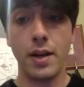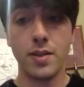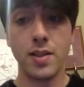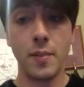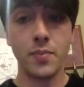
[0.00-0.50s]

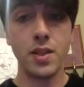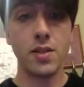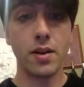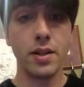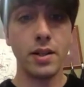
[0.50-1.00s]
step.
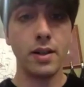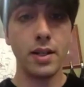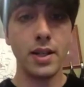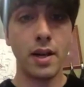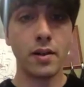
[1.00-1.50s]
These are the
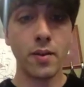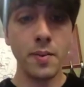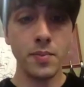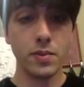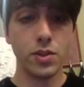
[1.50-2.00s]
young
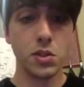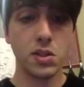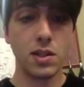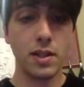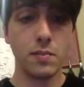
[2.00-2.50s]
grape.
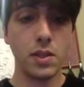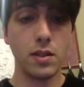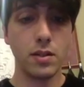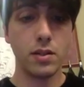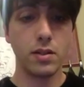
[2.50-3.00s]
Just let
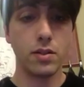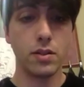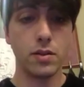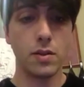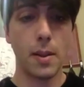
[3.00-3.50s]
me
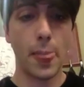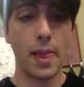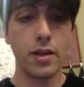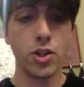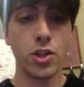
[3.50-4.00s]

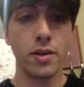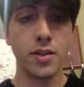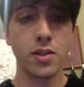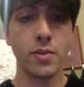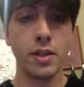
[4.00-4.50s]
share
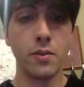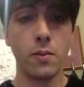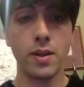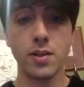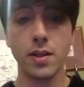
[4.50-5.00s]
the screen once